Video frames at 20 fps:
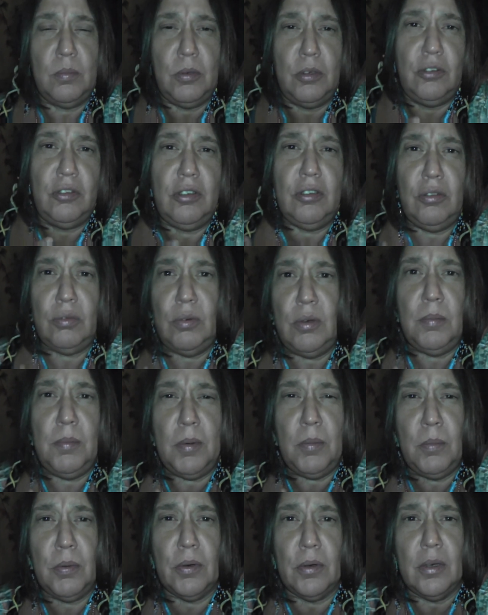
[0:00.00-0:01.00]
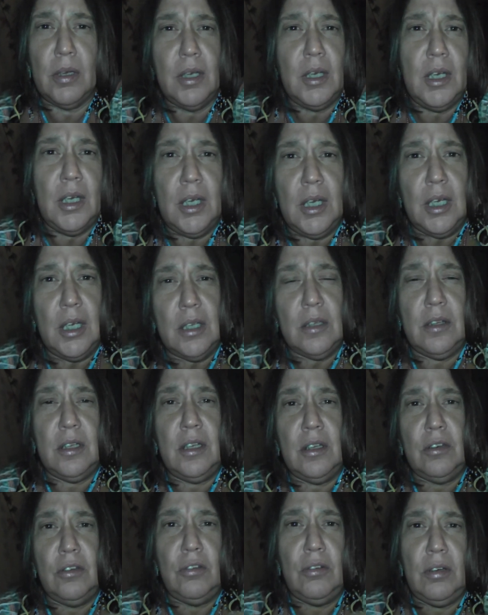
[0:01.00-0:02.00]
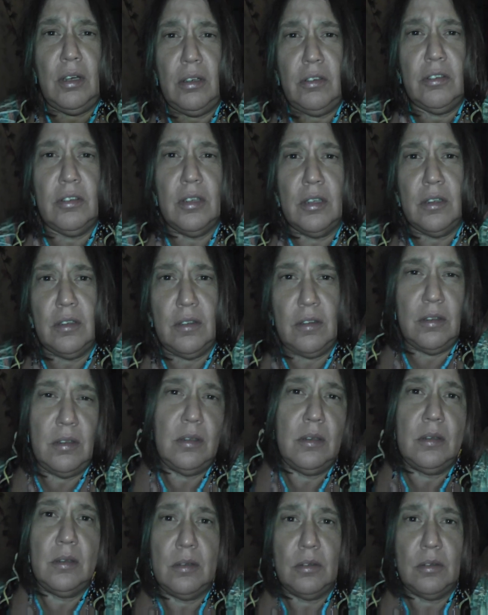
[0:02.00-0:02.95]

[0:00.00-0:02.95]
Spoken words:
But just remember, the instructions,